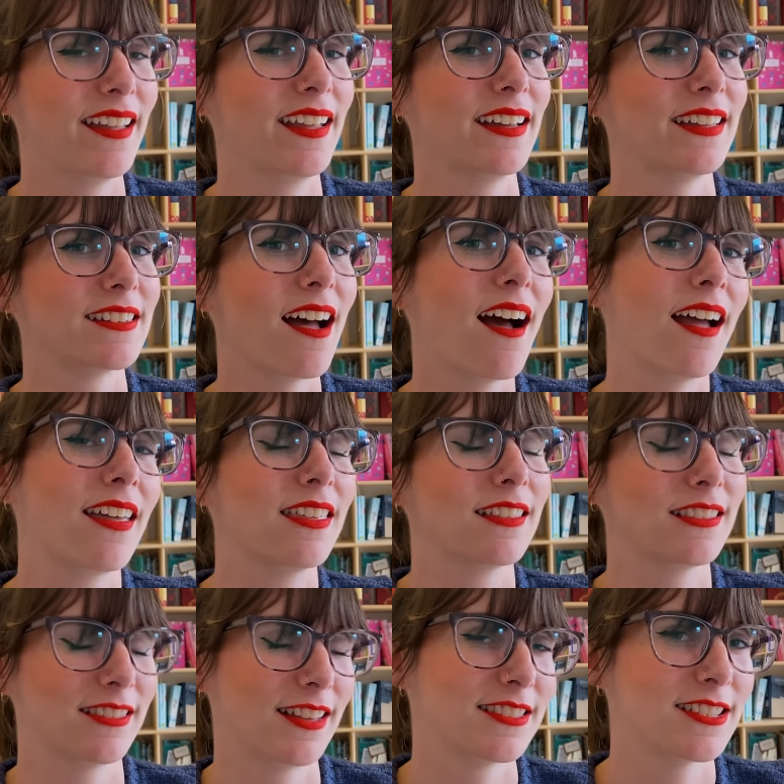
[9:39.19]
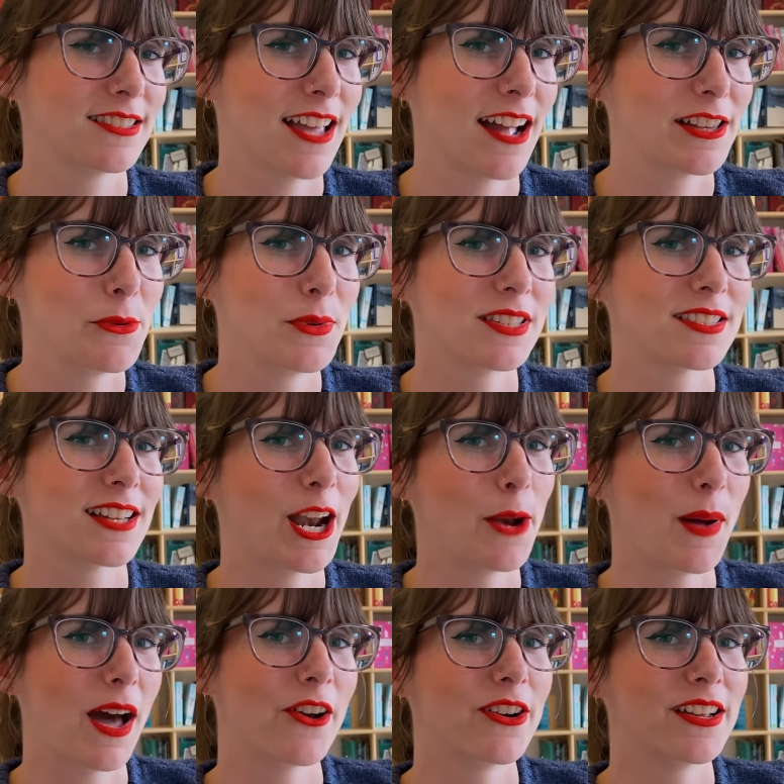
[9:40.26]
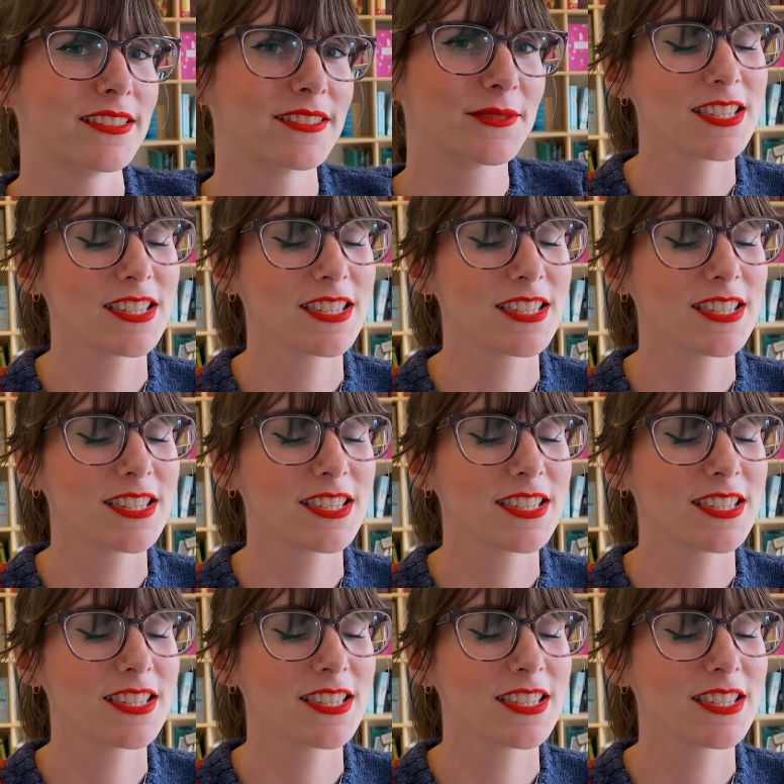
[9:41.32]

And I think that that's exactly what this kind of pattern is.